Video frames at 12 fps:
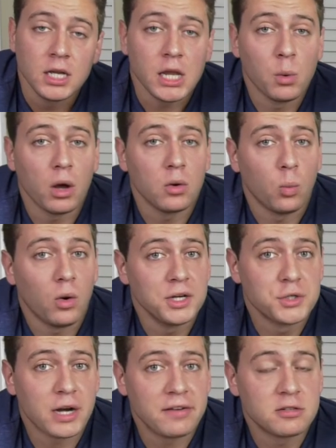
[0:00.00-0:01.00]
You want one
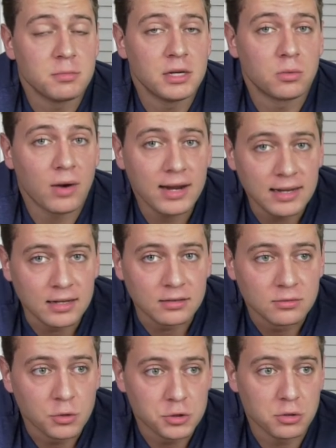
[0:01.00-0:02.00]
drive to be
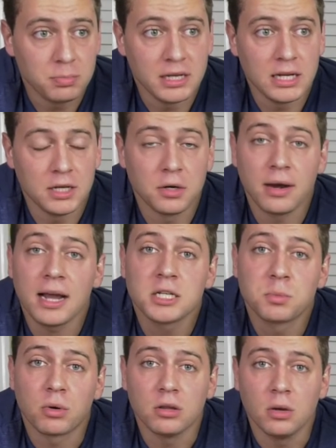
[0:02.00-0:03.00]
writing, which would be your
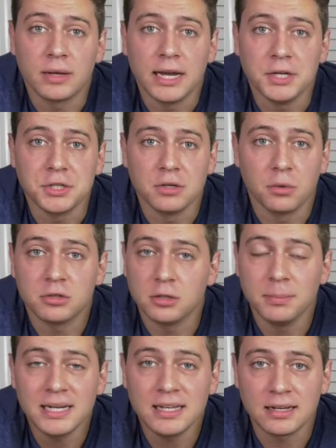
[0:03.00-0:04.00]
export location or your
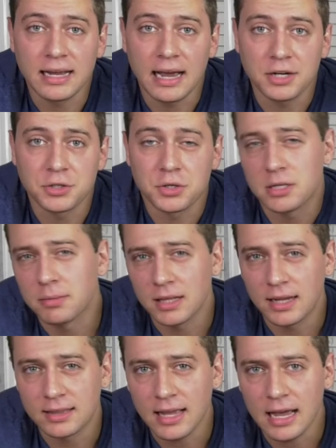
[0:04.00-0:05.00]
media cache or something
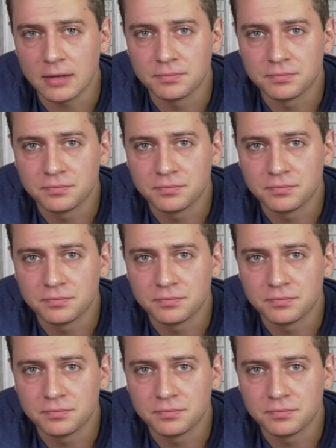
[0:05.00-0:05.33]
like that.